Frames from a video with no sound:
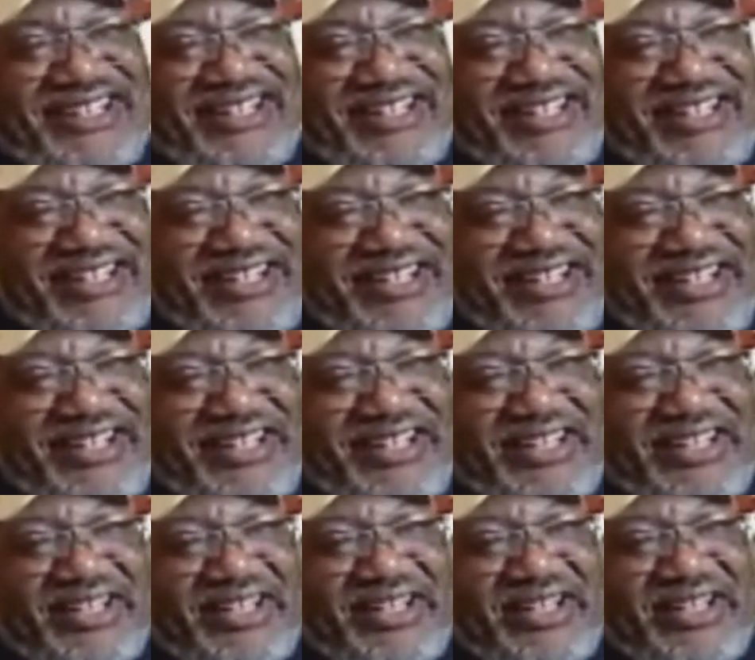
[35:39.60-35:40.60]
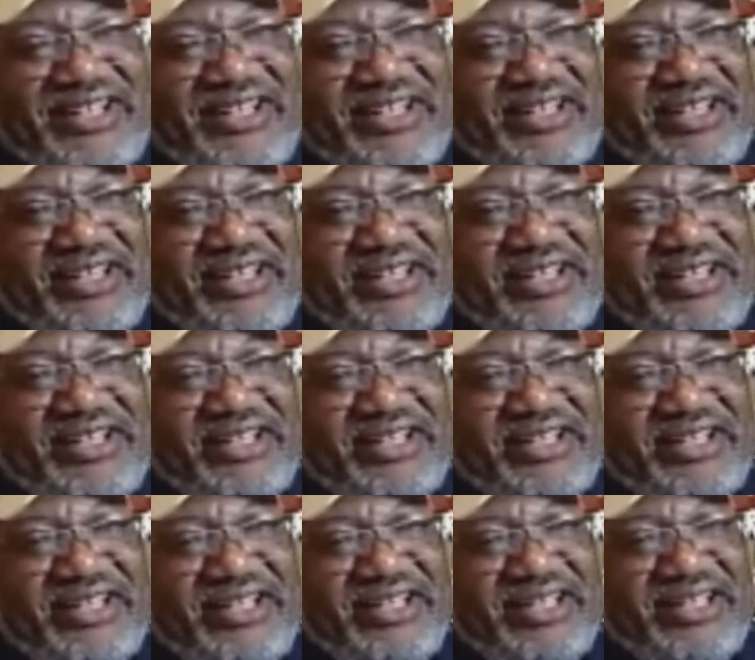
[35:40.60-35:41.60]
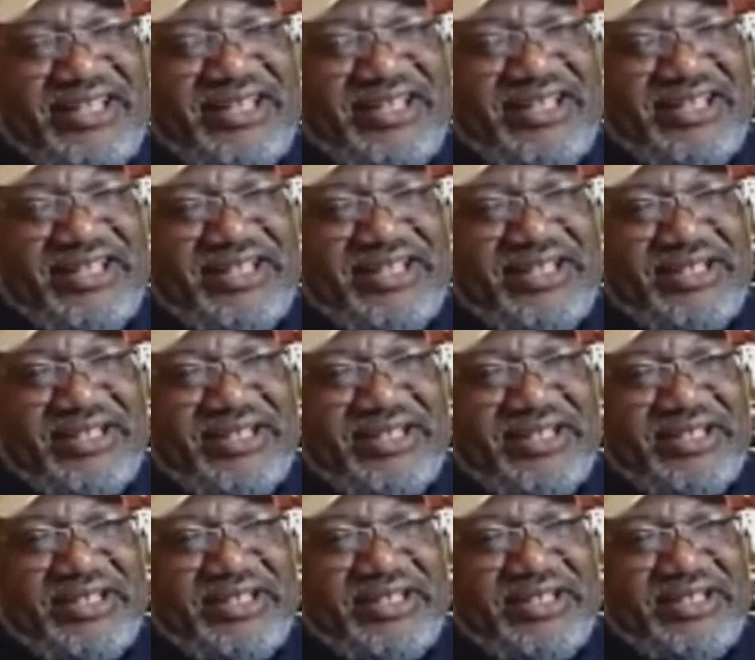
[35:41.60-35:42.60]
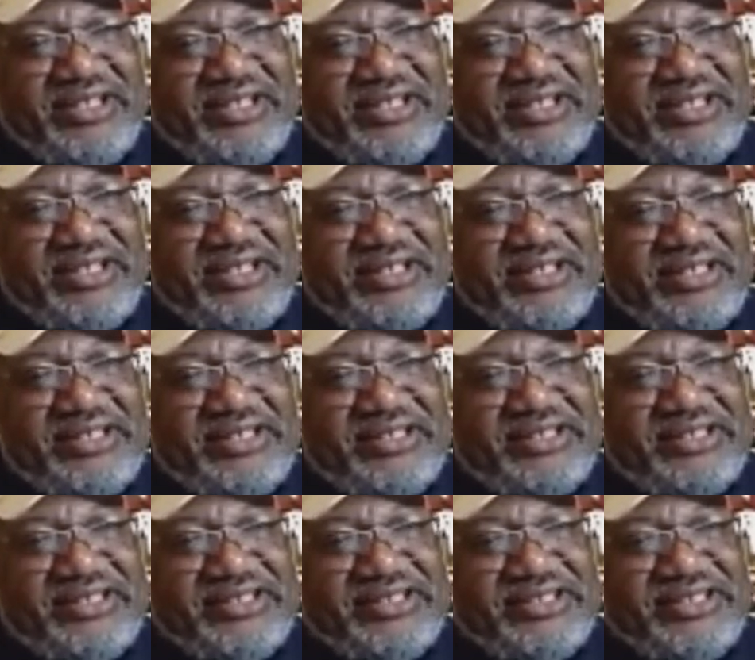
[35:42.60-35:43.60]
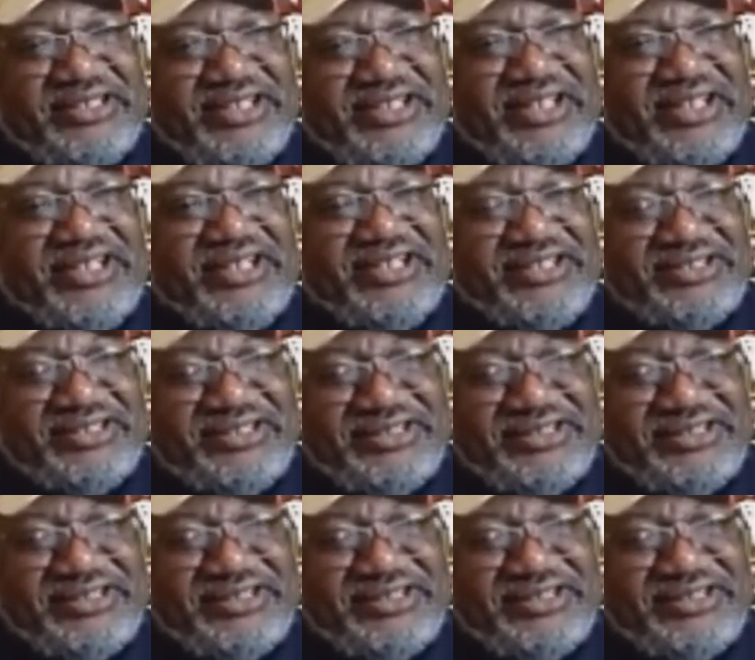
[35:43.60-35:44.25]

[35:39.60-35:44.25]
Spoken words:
The person shown says nothing.